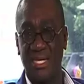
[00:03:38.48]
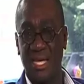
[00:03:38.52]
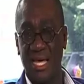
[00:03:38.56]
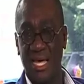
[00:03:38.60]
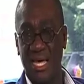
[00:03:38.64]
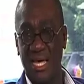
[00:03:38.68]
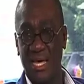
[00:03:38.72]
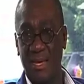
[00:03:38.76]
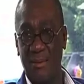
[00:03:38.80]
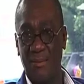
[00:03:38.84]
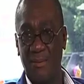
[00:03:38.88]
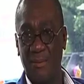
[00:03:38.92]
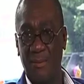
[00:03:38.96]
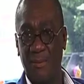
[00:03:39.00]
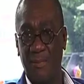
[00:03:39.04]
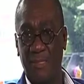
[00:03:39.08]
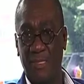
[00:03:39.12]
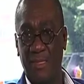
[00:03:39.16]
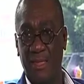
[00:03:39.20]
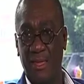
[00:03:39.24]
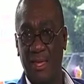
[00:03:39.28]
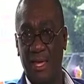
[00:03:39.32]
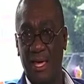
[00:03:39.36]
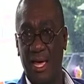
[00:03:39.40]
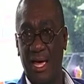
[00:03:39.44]
Um,
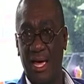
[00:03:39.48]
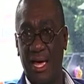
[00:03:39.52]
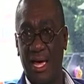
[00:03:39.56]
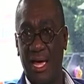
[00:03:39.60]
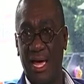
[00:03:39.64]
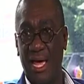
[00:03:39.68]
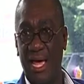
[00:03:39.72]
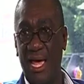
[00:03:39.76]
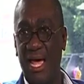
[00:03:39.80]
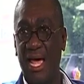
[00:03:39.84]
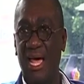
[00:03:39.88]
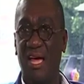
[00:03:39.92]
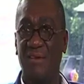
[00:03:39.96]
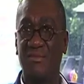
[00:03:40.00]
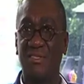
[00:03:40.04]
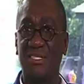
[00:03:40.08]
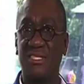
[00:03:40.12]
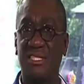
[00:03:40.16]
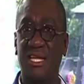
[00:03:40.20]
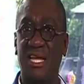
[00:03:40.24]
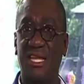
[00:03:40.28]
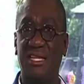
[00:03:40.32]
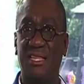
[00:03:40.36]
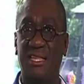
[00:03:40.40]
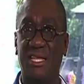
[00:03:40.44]
I have
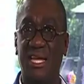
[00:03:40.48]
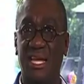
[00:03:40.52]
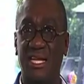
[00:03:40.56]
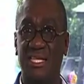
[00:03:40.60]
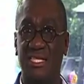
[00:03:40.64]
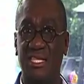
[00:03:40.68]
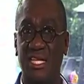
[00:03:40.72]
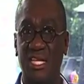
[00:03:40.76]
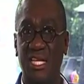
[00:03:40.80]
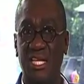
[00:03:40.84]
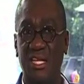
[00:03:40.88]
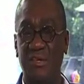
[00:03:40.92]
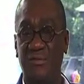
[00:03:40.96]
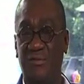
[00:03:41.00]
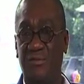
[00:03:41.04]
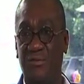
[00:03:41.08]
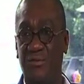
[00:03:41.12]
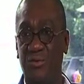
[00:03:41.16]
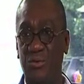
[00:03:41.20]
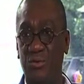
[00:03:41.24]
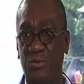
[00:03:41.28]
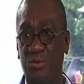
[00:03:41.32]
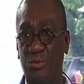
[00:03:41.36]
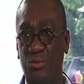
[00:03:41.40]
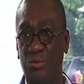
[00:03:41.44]
said that if
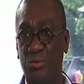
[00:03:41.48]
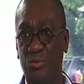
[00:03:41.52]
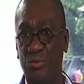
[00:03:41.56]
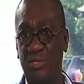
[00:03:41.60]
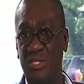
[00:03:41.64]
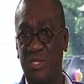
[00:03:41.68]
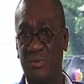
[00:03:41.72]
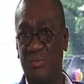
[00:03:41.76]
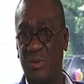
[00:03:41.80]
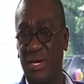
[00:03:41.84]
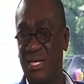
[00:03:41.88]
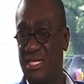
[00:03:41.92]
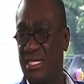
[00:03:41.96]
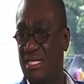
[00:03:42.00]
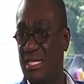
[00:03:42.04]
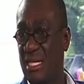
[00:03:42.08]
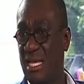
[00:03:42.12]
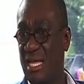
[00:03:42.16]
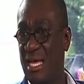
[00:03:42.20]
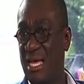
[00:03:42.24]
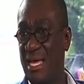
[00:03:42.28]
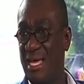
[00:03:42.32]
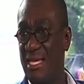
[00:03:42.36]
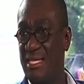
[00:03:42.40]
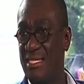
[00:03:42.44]
you
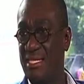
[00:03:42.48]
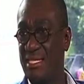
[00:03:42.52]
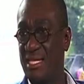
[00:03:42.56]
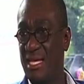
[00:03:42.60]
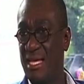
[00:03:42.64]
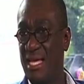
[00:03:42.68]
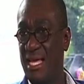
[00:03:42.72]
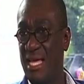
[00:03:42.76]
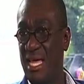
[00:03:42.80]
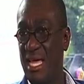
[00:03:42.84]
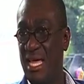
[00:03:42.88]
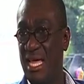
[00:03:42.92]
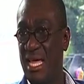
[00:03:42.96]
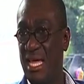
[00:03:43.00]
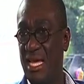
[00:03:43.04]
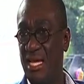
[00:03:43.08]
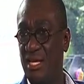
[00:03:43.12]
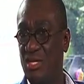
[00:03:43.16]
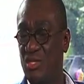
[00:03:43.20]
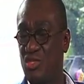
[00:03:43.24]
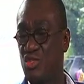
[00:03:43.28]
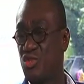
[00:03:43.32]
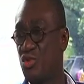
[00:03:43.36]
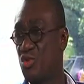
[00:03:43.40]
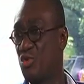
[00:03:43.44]
specialize
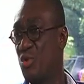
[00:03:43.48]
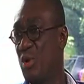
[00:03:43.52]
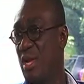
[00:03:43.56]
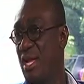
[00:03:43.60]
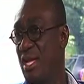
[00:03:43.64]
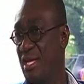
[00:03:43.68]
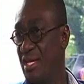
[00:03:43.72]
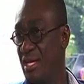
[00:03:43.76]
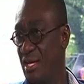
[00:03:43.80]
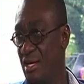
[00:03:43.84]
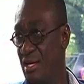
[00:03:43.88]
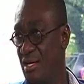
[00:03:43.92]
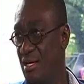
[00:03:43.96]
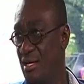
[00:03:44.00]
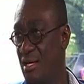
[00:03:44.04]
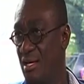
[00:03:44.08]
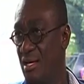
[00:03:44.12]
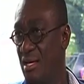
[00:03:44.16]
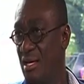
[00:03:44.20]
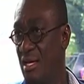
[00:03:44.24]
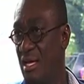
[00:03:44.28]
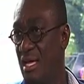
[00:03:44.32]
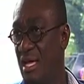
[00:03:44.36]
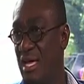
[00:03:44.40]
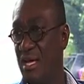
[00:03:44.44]
in trading
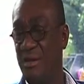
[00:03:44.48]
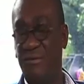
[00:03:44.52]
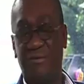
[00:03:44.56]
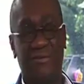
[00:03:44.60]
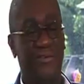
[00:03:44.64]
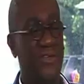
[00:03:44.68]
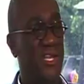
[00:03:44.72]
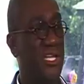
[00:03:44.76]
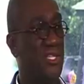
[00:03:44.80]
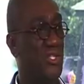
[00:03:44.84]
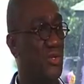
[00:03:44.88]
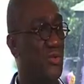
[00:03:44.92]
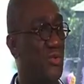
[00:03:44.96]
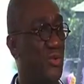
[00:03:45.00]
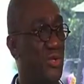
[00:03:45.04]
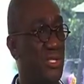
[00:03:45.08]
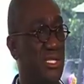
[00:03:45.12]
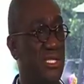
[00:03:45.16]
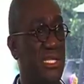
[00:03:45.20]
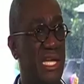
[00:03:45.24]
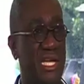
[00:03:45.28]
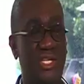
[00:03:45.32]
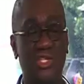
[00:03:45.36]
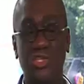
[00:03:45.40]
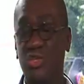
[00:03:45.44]
in finished goods
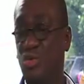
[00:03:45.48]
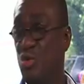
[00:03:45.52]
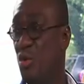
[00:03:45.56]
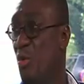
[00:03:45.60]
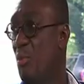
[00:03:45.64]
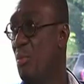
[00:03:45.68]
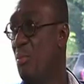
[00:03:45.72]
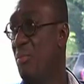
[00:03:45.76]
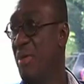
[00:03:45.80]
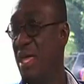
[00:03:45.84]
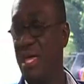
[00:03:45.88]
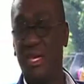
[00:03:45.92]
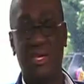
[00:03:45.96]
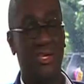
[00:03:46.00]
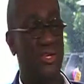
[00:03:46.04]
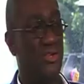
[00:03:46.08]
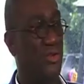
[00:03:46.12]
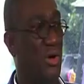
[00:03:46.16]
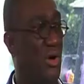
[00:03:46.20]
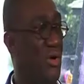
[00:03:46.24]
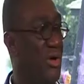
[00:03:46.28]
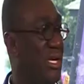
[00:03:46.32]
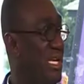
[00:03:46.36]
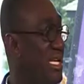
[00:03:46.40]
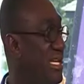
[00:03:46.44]
that you don't make, you're
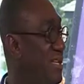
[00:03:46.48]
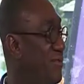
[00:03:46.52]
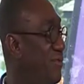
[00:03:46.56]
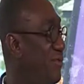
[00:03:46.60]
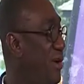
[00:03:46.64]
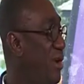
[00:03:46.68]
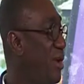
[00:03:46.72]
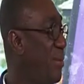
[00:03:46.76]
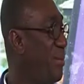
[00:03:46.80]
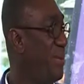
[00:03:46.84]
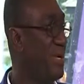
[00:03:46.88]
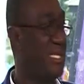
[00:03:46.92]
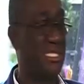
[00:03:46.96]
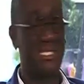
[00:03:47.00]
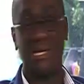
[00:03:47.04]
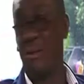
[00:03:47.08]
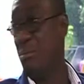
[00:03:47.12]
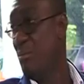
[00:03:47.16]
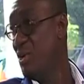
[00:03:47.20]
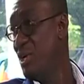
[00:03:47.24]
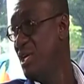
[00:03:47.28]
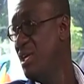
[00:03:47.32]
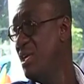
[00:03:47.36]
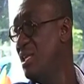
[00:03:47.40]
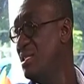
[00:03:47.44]
only developing
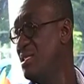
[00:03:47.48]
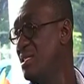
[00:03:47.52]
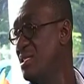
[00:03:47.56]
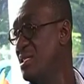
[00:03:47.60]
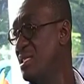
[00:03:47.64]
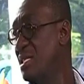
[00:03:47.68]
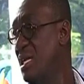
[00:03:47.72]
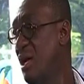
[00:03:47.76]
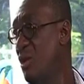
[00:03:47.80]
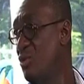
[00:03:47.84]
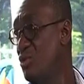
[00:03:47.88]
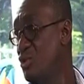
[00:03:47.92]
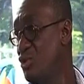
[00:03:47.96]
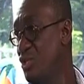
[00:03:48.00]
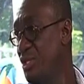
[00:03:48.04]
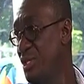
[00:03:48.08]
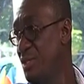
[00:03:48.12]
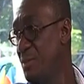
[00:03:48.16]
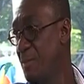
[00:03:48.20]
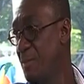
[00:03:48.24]
somebody else's country.